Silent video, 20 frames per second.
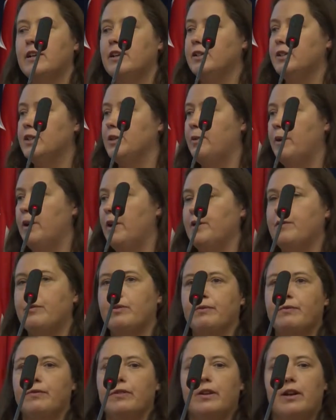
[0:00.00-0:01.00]
So we heard
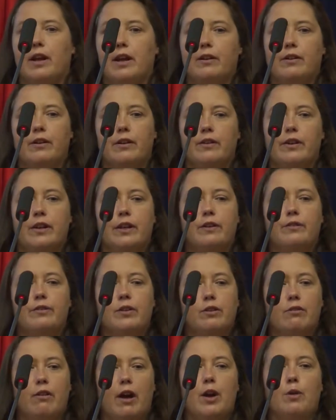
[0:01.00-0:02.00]
from Fernando that if
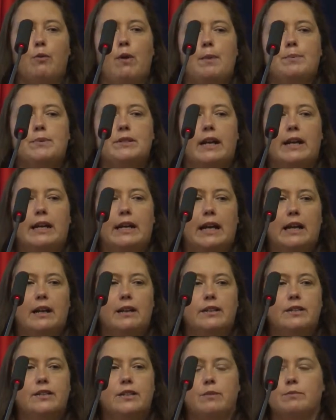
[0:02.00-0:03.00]
you write a website in
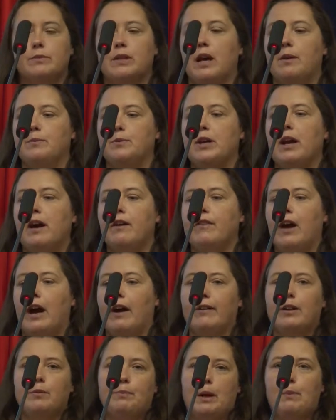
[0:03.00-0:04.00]
English, sometimes you have
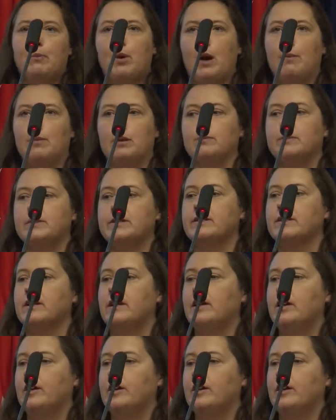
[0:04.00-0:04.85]
Arabic problems.